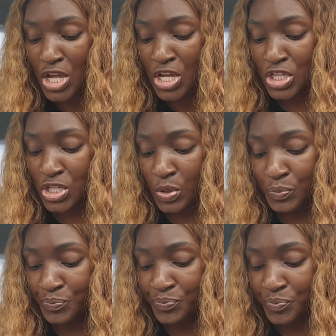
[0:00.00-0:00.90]
So
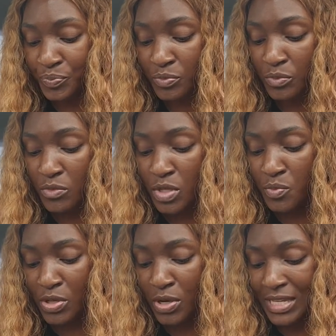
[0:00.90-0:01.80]

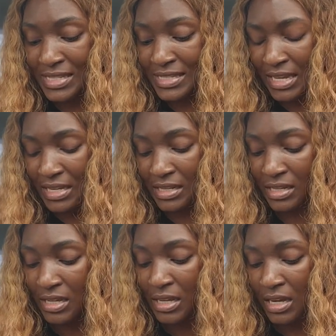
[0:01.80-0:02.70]
with all that said,
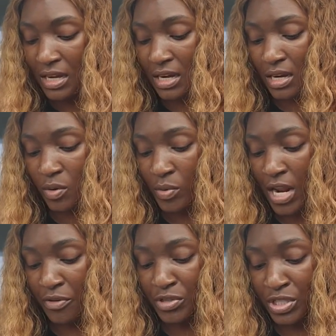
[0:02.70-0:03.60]
when
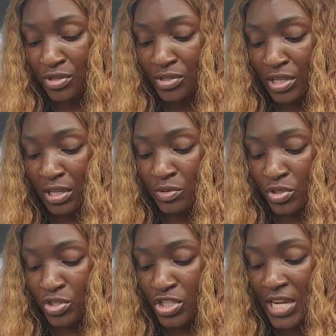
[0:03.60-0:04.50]
I returned the
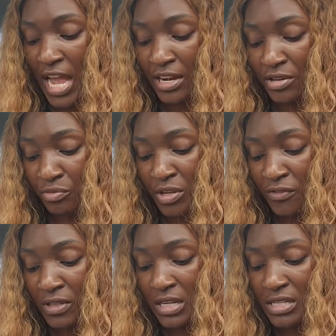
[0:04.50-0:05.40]
closure, she hadn't
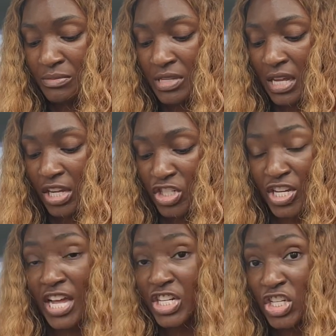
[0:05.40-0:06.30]
refunded it to me yet because she
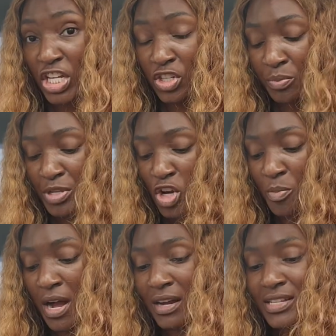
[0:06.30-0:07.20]
hadn't checked her P.O.
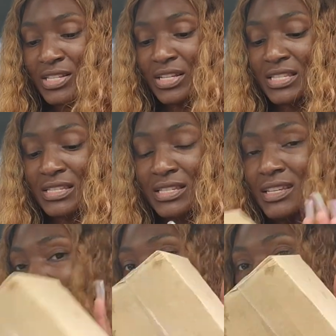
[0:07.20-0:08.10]
box. It's
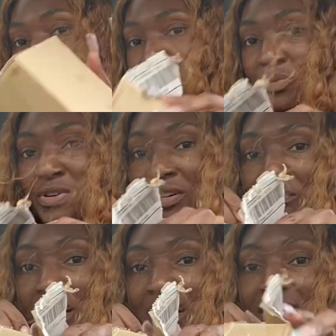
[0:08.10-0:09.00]
here. We're
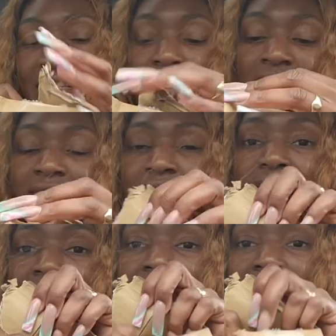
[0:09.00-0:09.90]
unboxing it
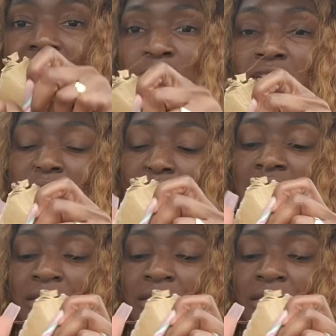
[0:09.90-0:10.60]
as we speak.